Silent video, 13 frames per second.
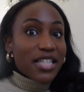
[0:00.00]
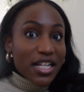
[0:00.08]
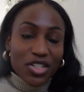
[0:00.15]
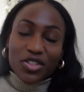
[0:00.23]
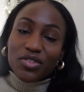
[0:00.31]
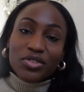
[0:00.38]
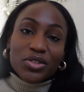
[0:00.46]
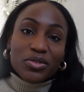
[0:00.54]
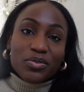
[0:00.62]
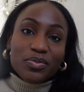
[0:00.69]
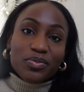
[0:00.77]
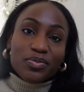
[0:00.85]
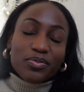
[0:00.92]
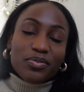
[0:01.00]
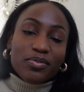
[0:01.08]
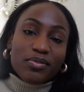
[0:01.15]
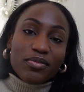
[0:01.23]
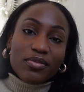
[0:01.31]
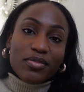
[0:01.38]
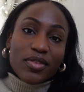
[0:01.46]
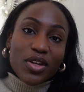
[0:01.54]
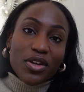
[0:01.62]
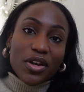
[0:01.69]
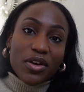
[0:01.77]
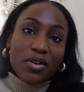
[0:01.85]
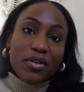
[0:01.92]
get to the root. You
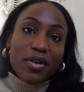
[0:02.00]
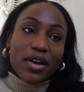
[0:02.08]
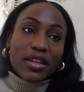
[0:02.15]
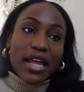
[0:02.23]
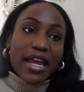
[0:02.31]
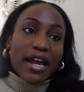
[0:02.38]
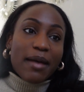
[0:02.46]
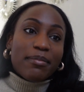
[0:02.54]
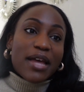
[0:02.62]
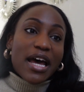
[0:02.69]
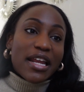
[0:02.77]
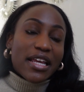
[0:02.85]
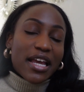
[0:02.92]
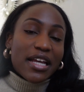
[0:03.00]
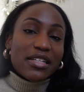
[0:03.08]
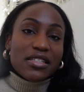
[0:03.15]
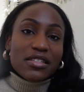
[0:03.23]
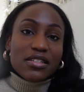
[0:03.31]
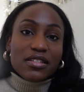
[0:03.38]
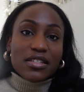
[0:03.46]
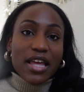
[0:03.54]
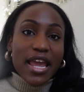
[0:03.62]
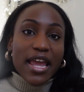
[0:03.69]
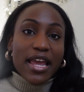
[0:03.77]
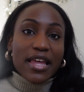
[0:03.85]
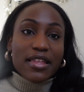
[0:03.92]
know, like, I'm not against
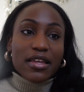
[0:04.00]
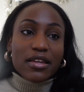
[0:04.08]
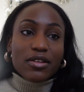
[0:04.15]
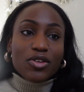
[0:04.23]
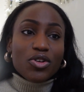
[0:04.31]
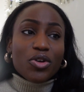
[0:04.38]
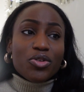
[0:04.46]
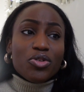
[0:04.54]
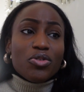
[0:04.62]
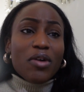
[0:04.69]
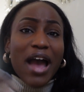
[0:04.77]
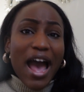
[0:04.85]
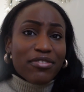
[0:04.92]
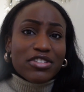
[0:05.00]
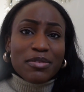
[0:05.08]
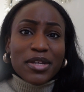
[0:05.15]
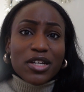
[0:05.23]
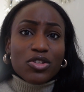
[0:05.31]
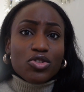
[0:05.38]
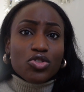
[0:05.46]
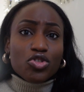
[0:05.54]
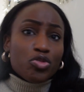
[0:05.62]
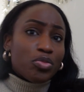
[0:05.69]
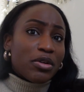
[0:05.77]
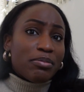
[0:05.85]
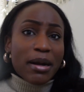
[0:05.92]
saying, you know, you don't have to be a
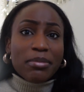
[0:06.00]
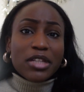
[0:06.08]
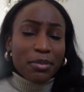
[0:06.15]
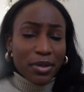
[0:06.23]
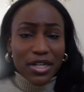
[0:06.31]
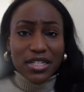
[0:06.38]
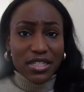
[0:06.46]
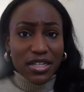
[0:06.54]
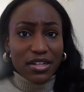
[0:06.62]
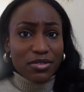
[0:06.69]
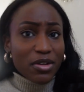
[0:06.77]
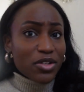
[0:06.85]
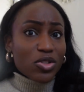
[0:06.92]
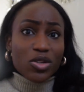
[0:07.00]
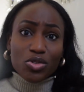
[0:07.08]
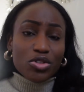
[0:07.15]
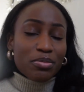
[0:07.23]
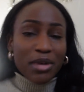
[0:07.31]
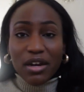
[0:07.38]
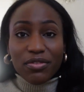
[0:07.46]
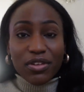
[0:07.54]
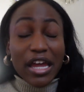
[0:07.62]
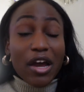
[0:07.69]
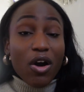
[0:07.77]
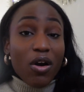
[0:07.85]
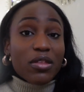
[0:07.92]
super bubbly person, a social
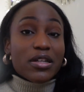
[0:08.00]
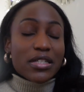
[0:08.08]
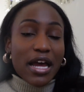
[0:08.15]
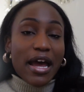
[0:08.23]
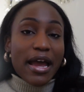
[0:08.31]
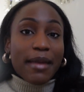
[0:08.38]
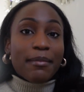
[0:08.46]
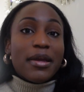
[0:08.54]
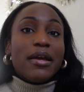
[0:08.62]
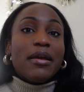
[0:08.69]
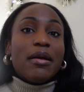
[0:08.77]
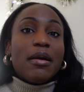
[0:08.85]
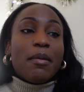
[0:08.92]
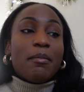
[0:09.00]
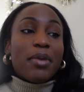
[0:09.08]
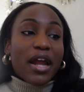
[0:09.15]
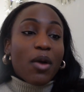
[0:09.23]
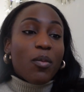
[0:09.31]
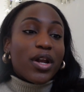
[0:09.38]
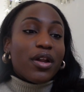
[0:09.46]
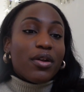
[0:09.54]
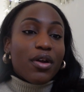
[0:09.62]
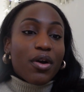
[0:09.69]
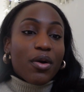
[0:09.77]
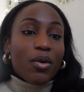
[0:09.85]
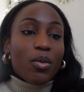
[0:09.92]
butterfly all the time. But I want to
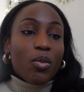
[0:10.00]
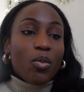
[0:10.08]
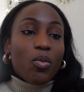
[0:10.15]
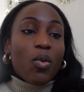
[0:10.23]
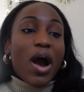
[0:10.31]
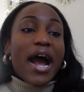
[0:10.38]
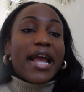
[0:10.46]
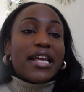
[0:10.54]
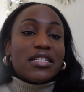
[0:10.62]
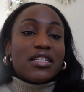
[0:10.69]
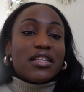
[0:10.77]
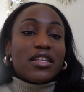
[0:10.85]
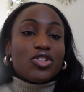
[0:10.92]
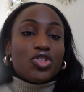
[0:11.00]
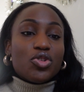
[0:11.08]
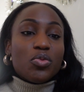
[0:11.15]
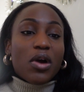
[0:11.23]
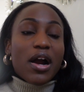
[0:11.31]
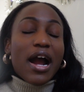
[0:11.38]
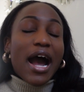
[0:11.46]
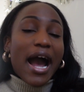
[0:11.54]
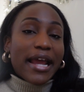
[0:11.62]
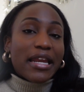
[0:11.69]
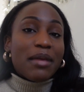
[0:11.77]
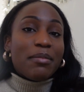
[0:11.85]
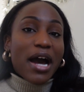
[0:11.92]
know, why is it that you are
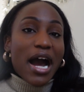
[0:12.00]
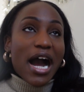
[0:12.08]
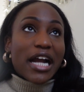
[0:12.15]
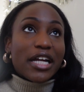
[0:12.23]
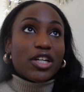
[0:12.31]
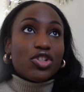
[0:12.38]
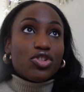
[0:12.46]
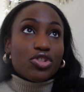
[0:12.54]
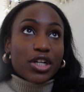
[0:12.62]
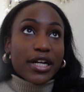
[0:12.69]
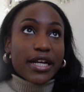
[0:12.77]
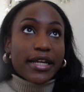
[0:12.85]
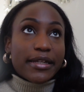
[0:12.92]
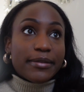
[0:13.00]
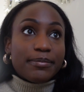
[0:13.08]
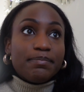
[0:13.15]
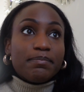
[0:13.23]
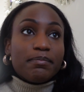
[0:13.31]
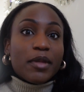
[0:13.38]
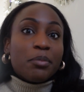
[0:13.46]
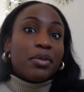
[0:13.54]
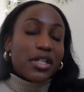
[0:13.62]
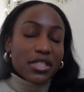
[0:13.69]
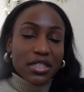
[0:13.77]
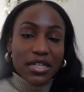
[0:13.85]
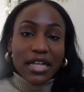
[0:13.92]
hiding behind certain
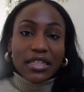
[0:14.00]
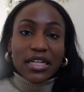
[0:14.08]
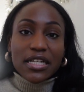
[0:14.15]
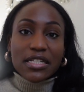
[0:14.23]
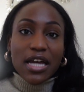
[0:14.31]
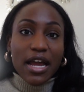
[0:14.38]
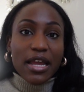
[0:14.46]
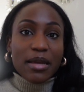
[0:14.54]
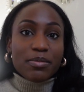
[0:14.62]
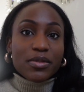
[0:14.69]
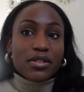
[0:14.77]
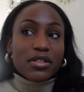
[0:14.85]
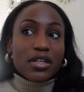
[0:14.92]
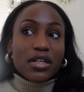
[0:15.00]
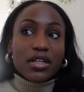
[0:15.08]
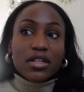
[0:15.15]
personality types